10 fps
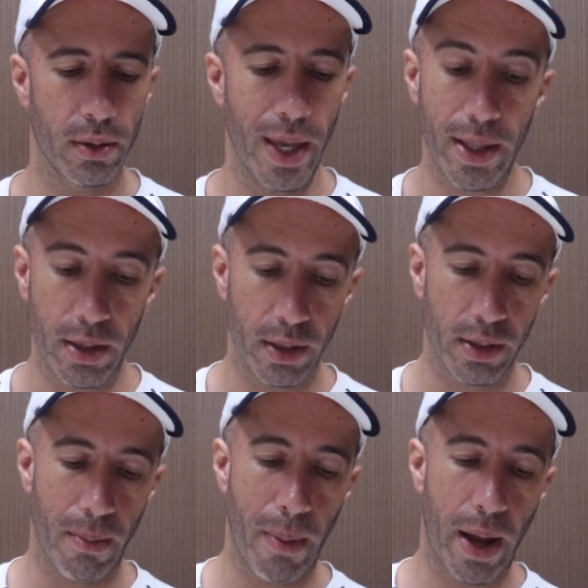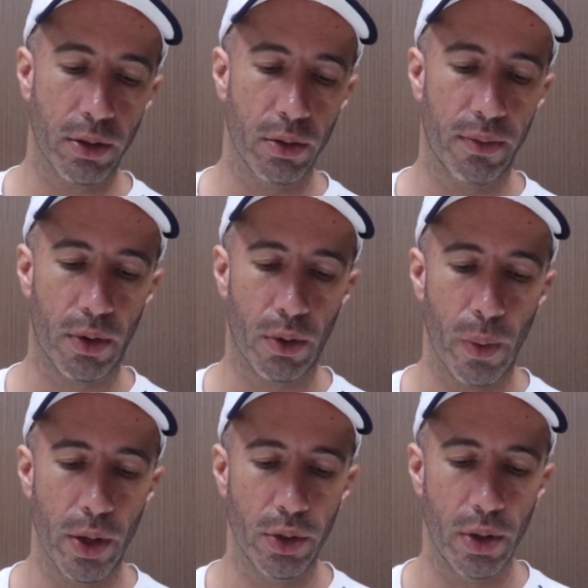It is a method for
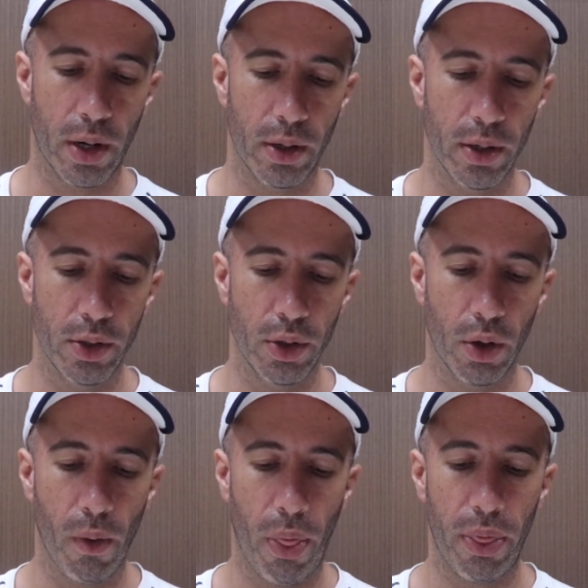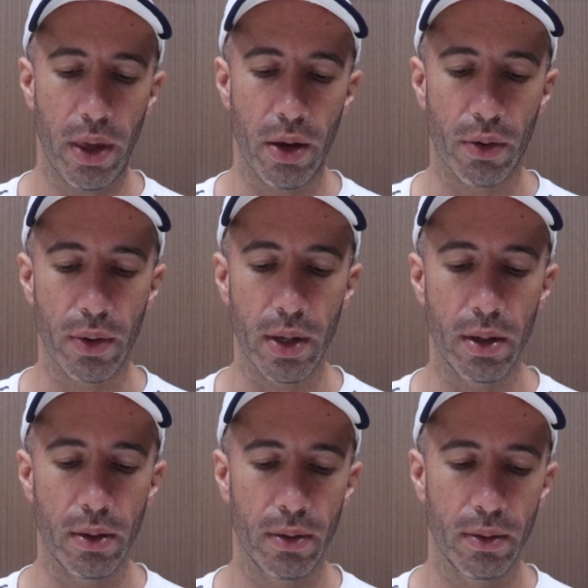which there is no theory.
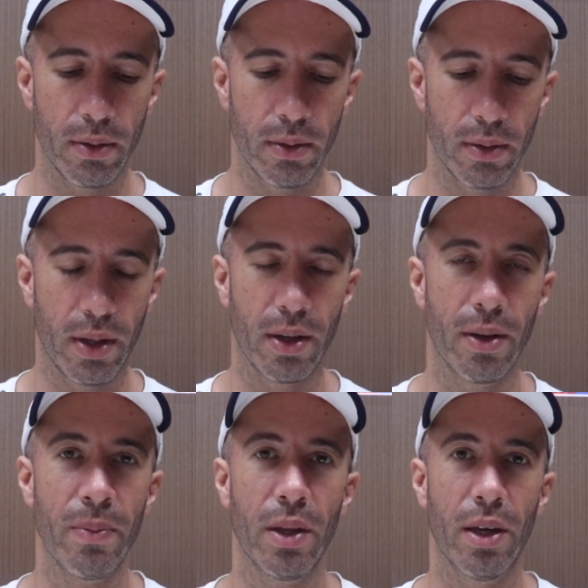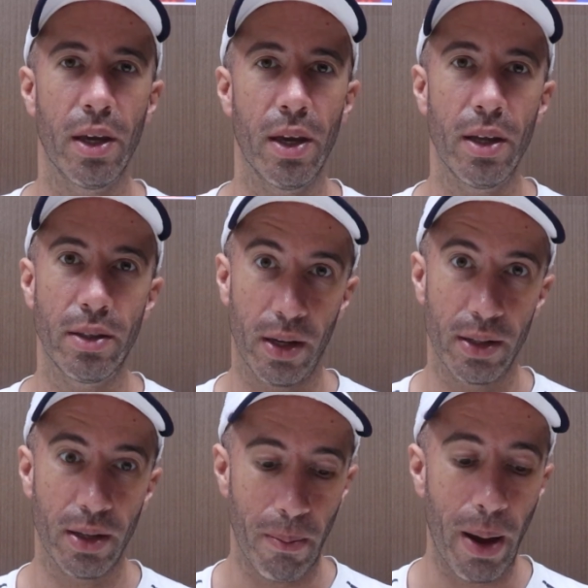It
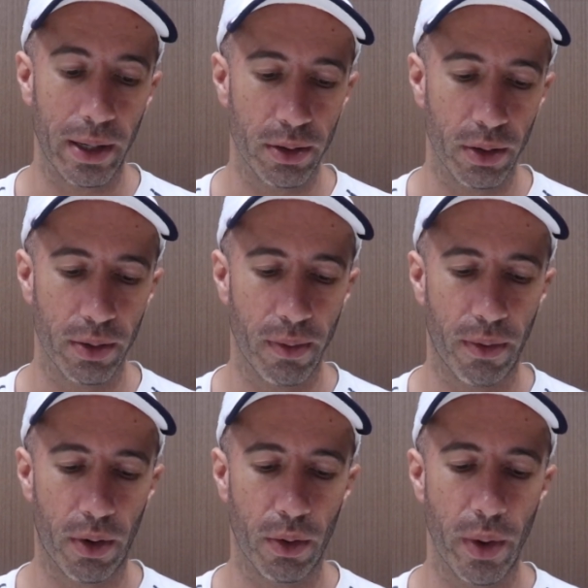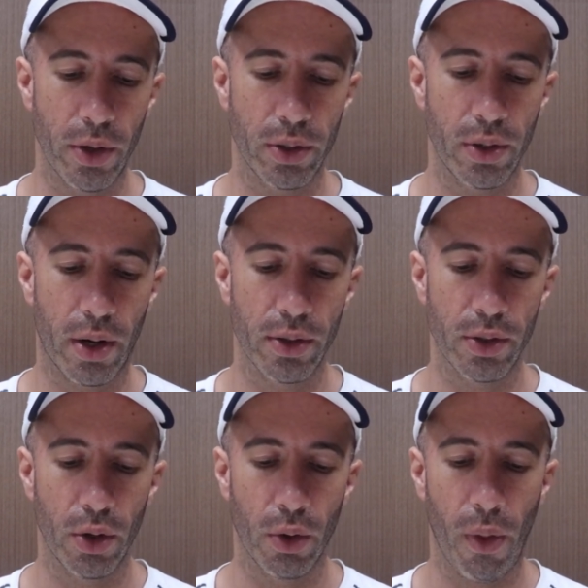is a method for which there
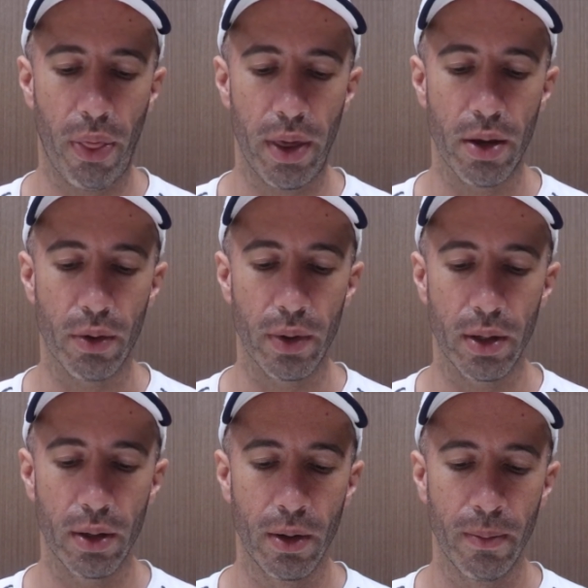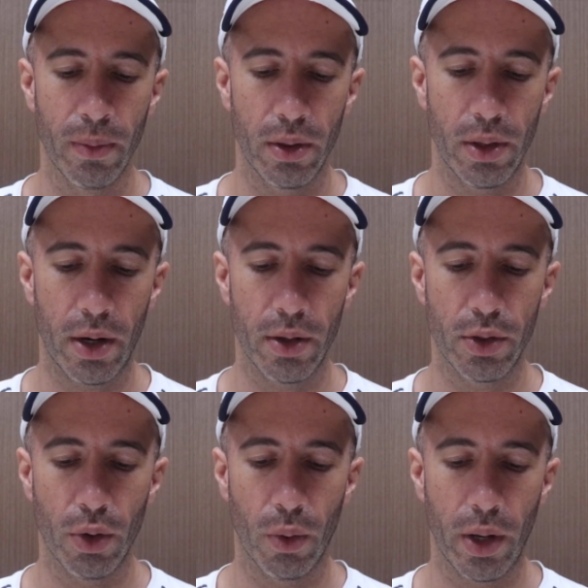is no theory. There
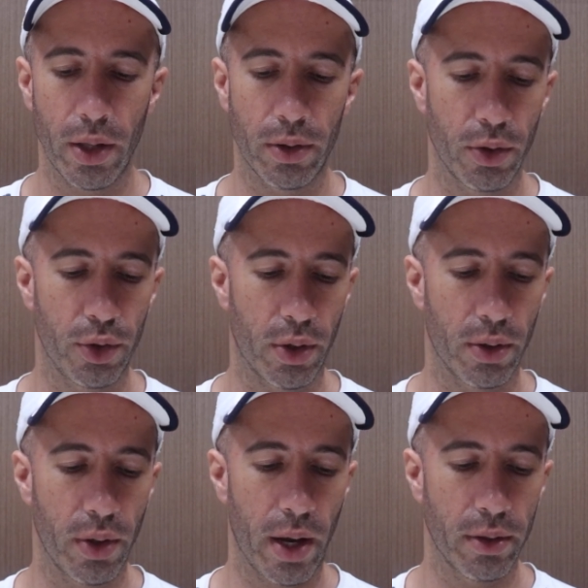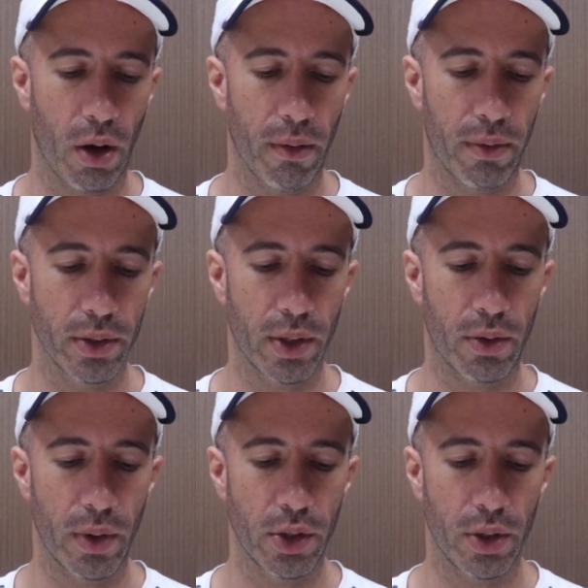is no literature that offers a
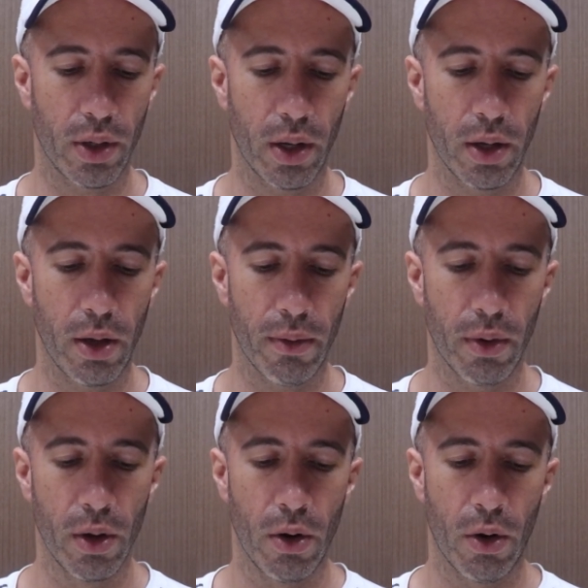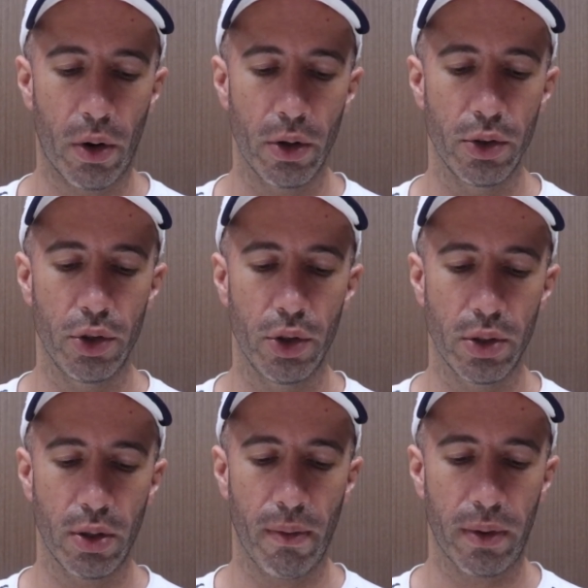rationale or
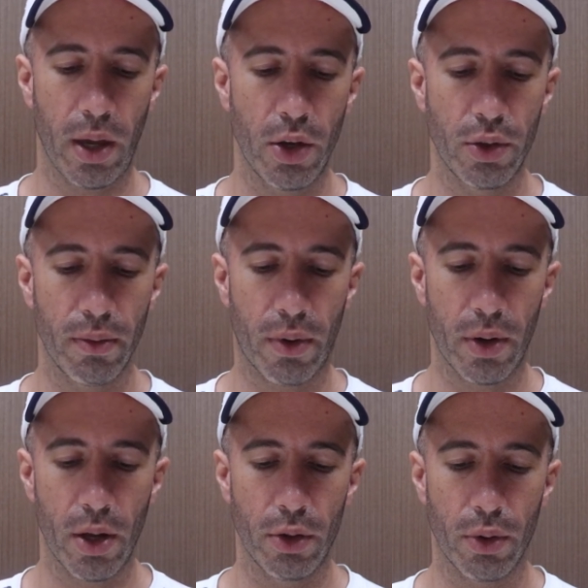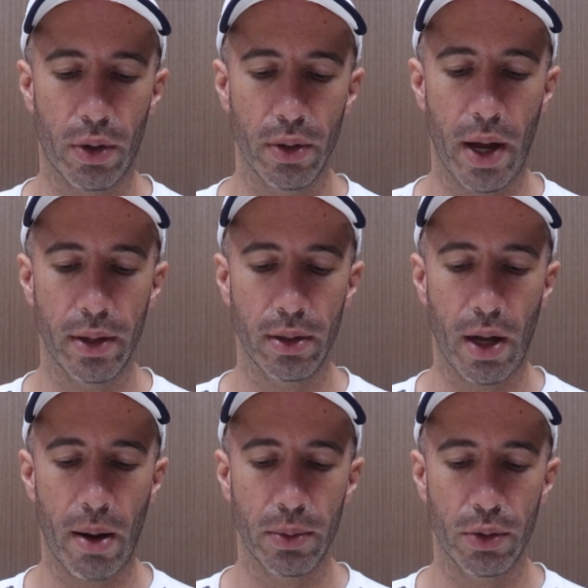justification for it, or that
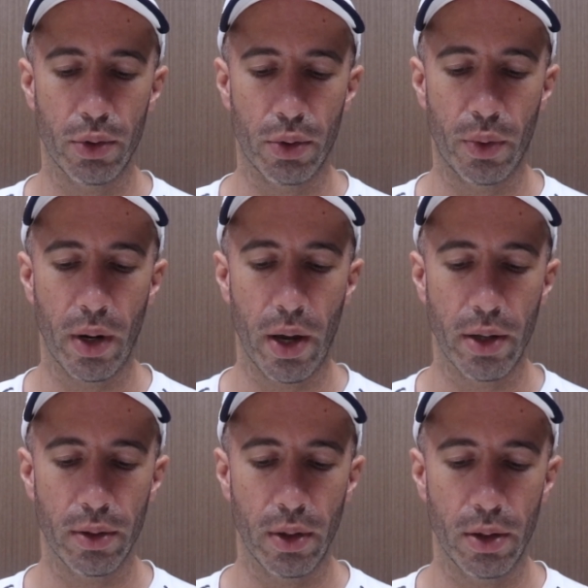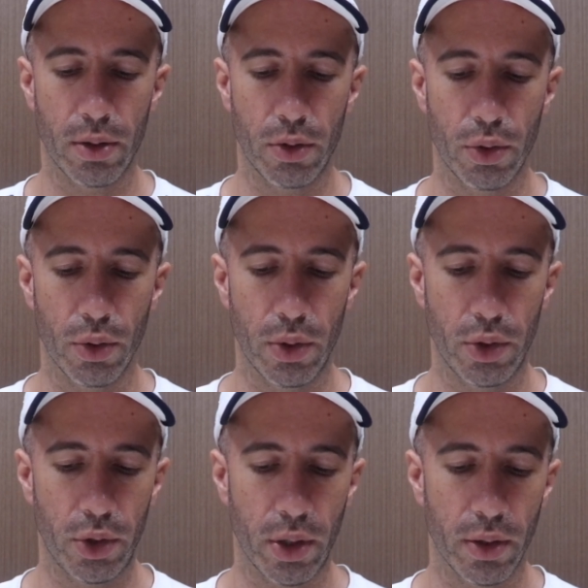attempts to relate it to
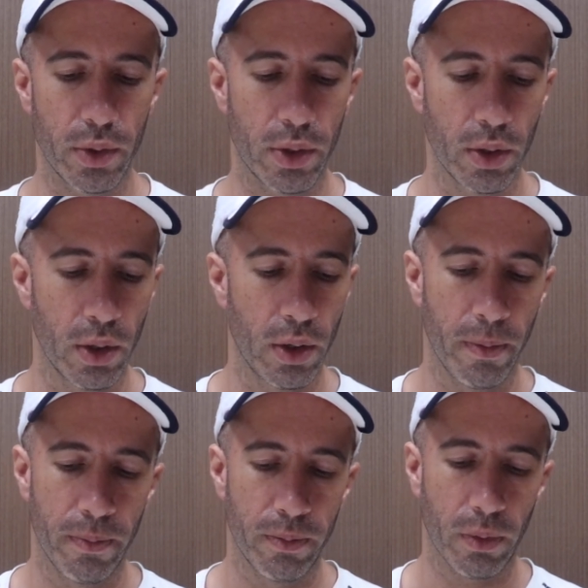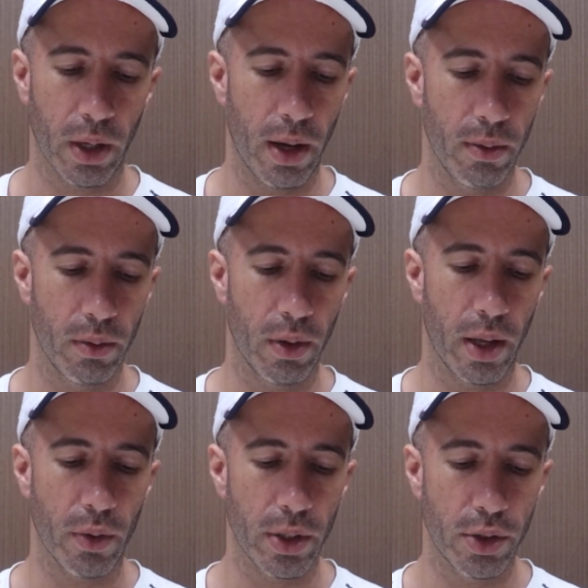issues in
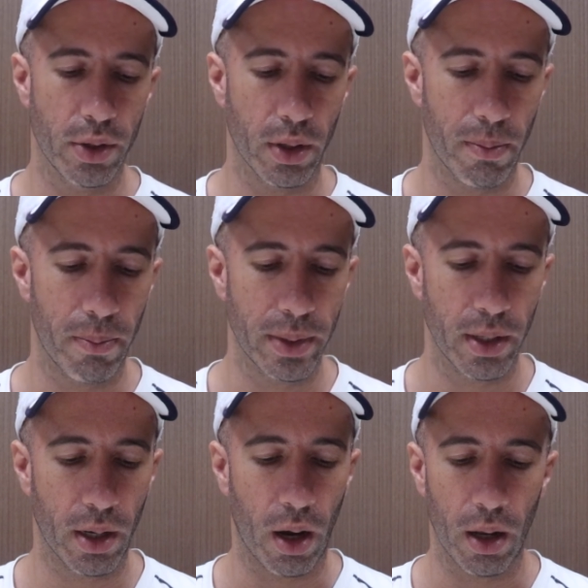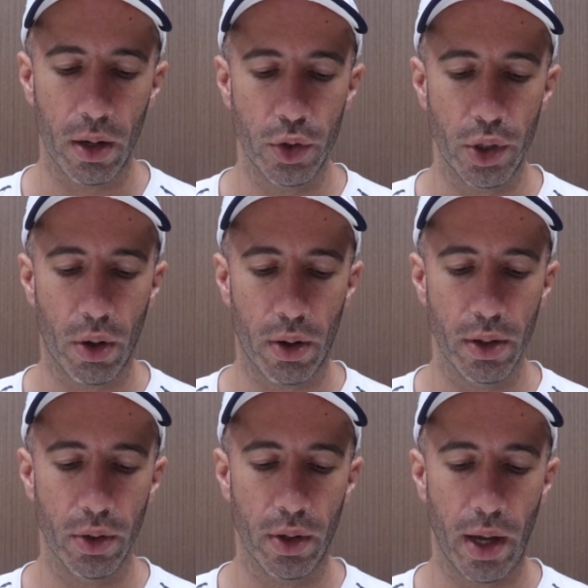linguistic, psychology, or
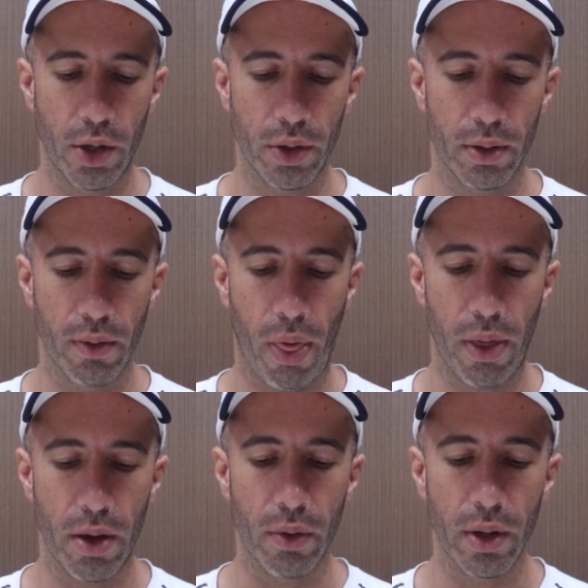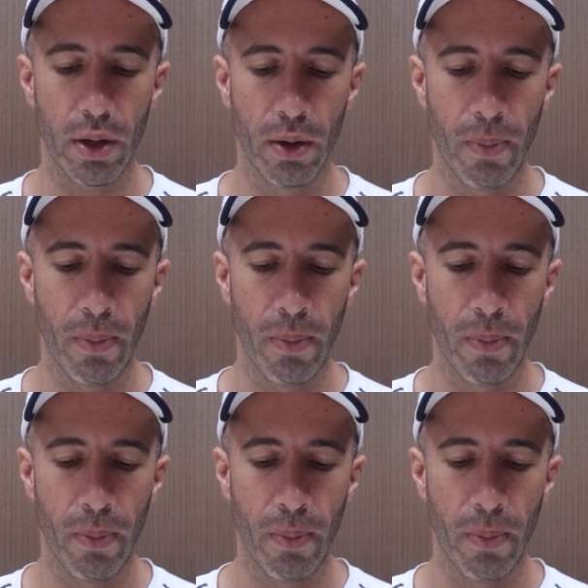educational theory.